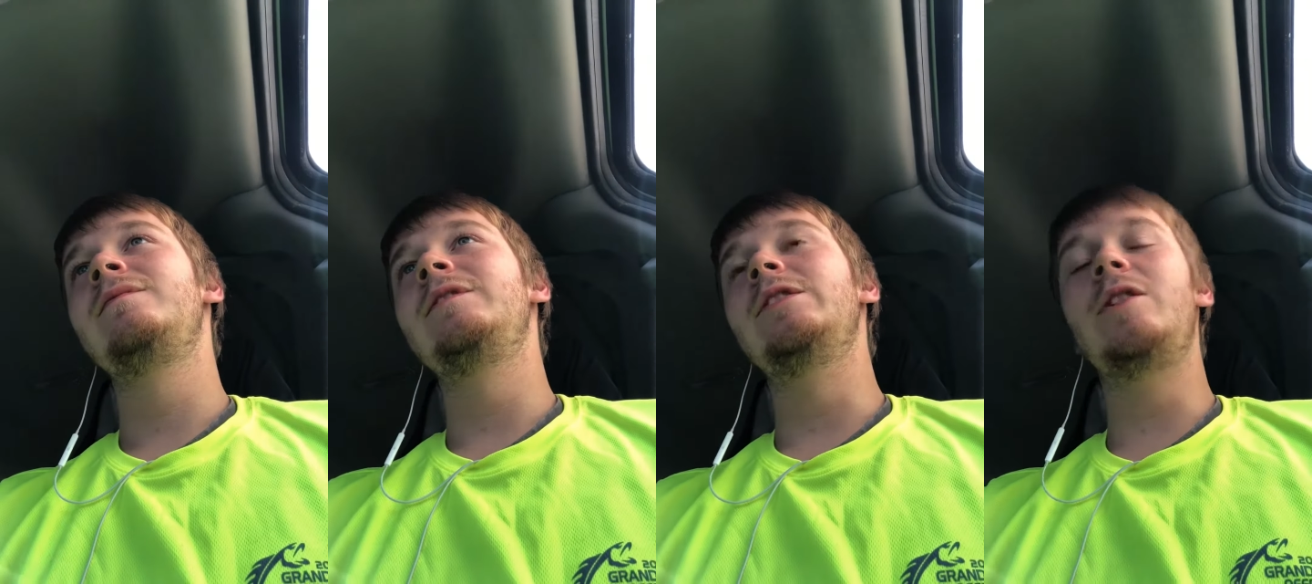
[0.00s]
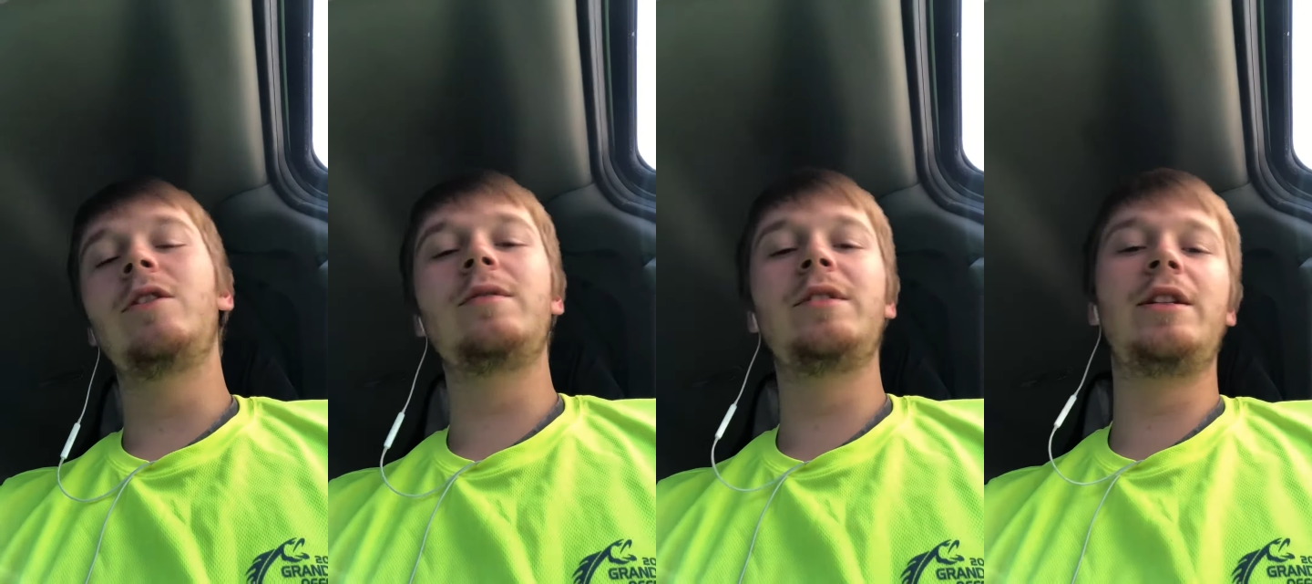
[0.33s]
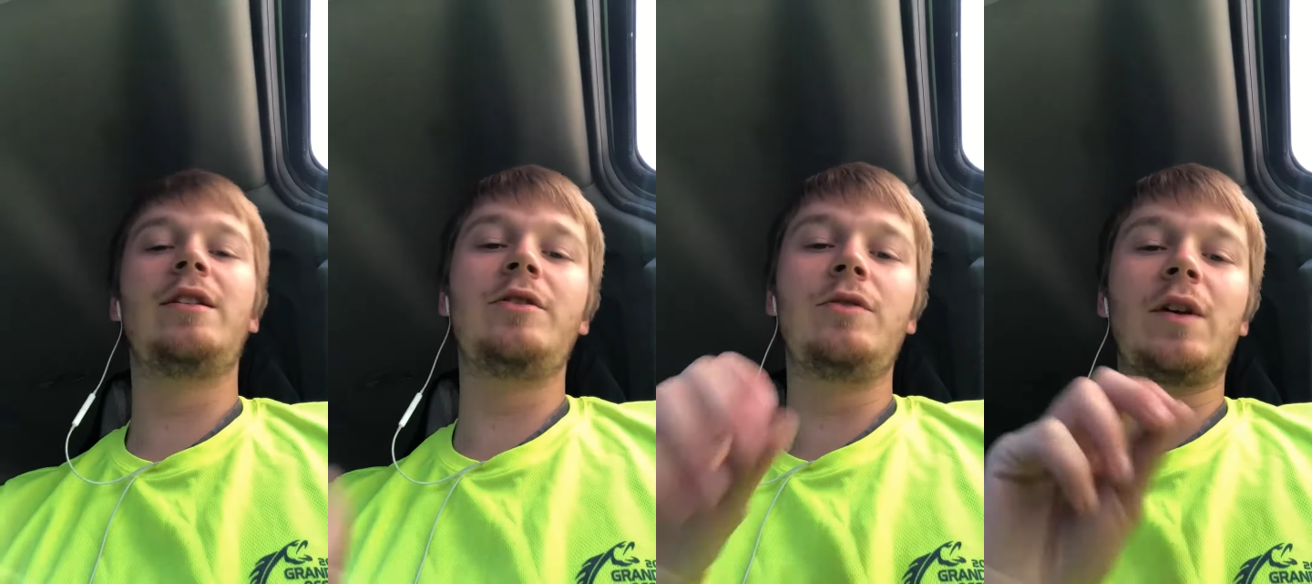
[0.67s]
You go in
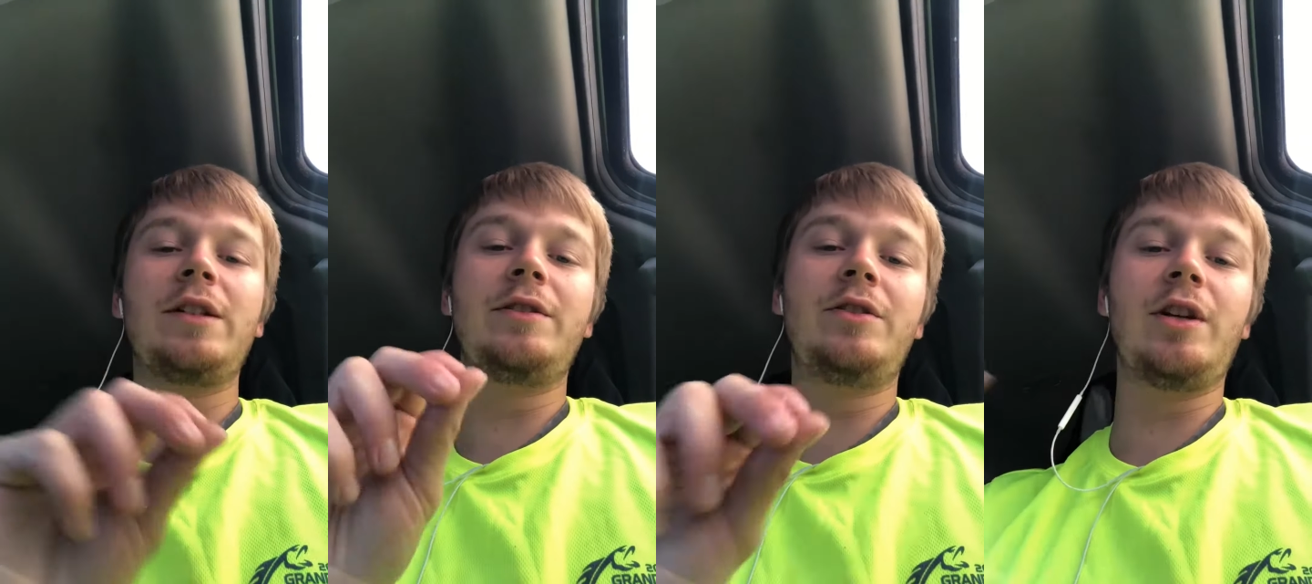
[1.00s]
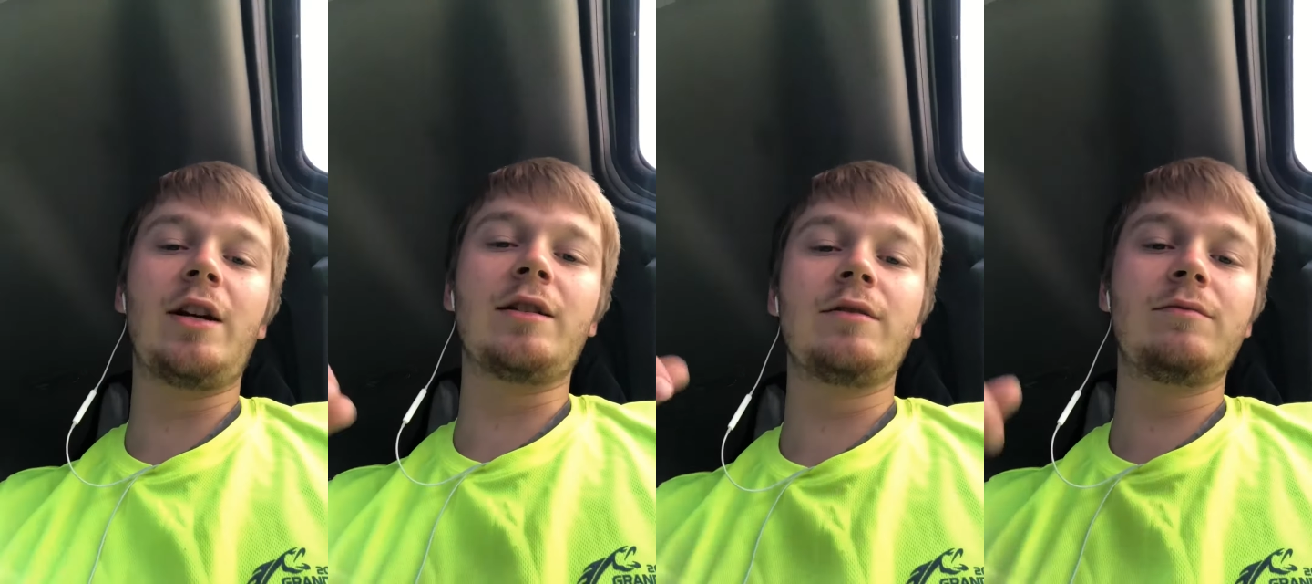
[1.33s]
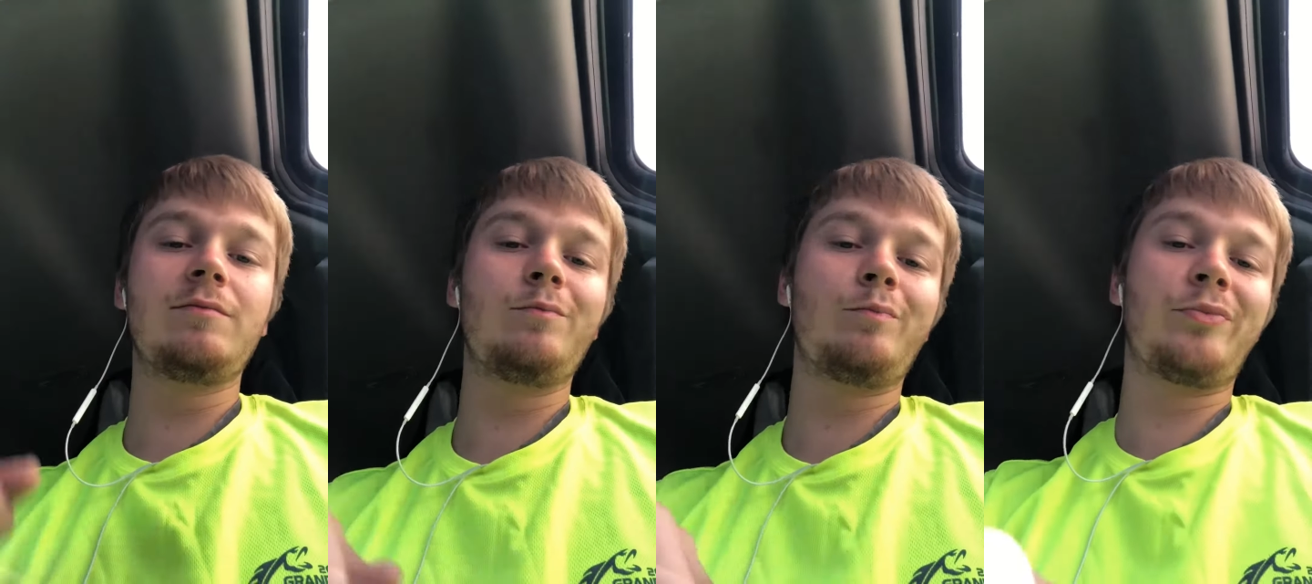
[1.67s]
there, you write the check.
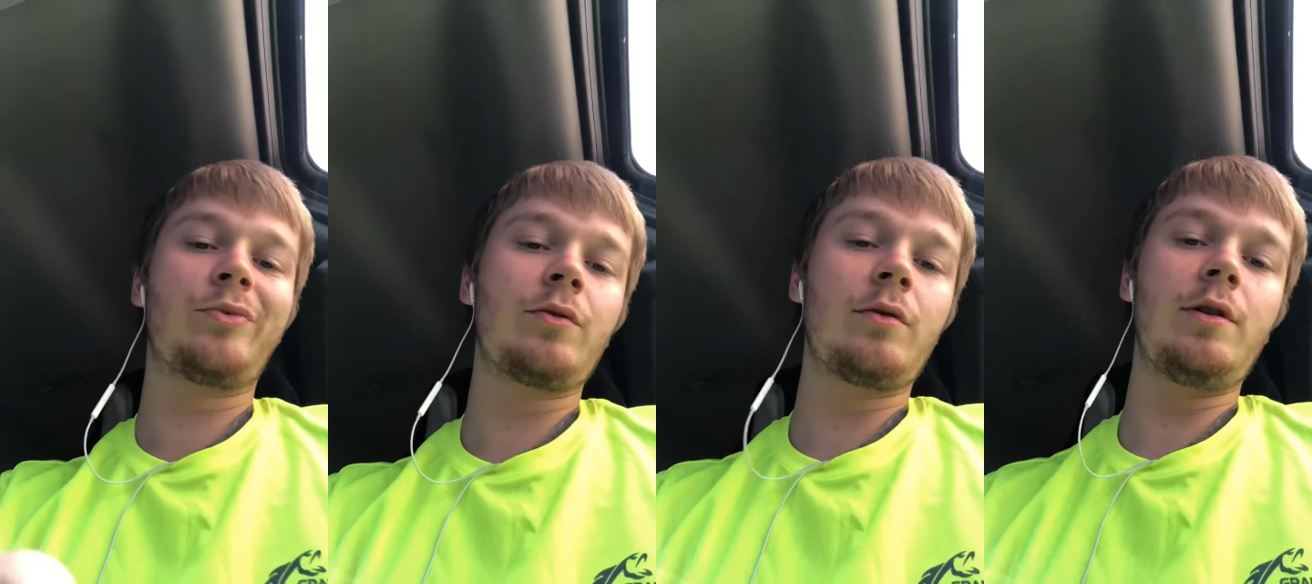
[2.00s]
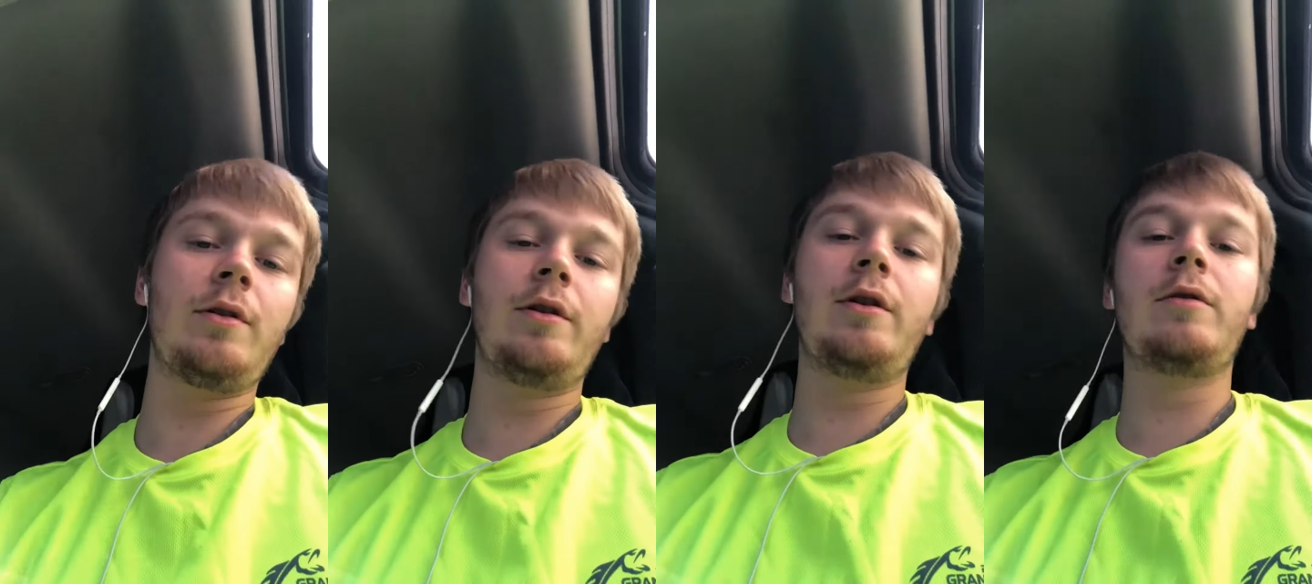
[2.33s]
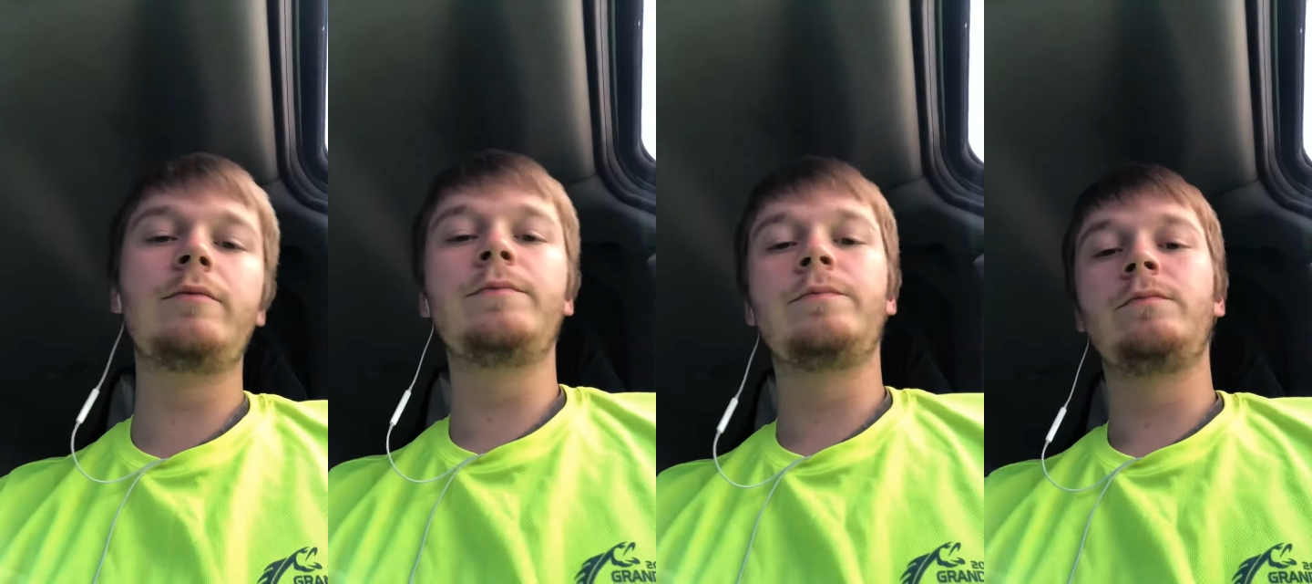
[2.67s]
Here you go.